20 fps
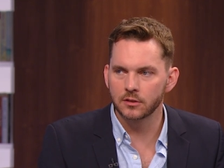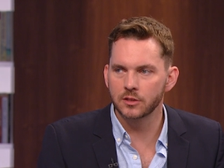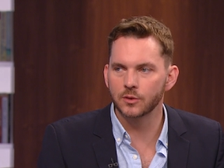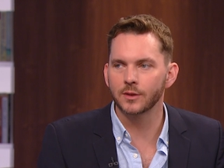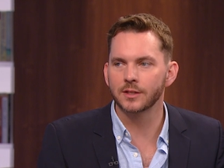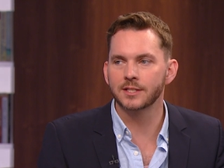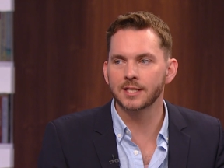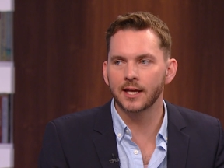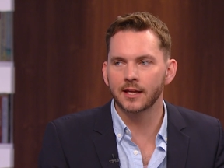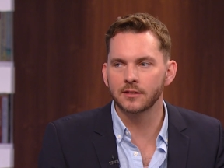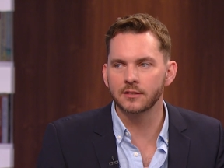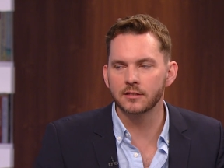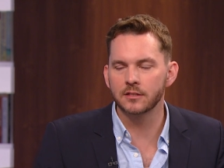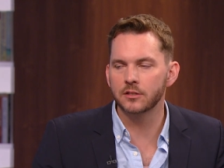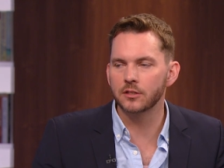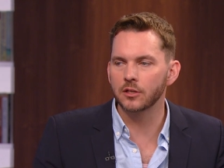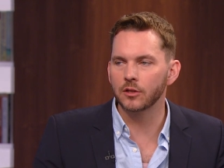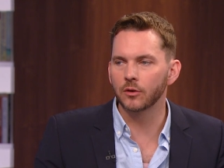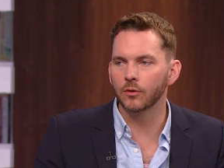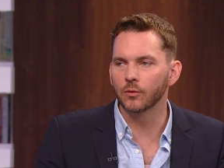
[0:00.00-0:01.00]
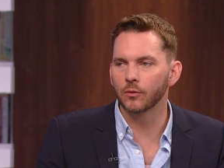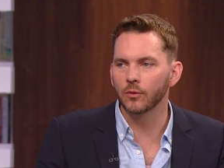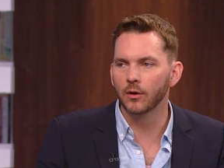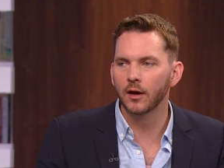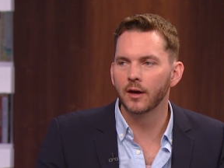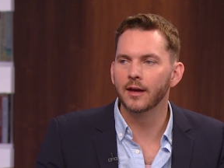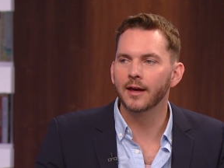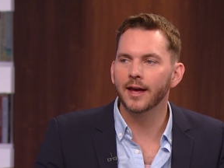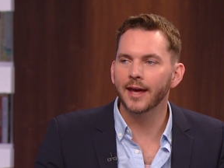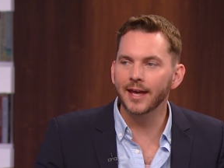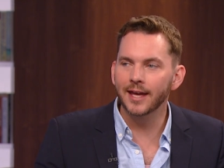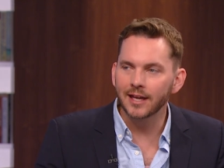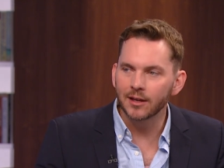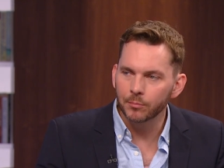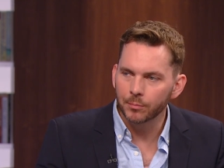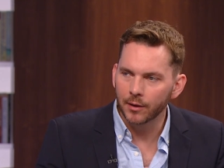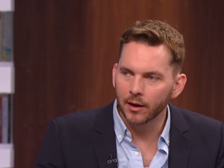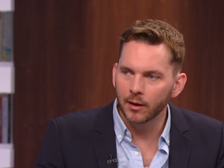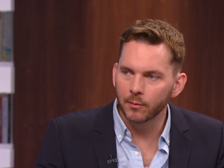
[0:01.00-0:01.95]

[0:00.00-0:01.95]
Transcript: So it tends to amp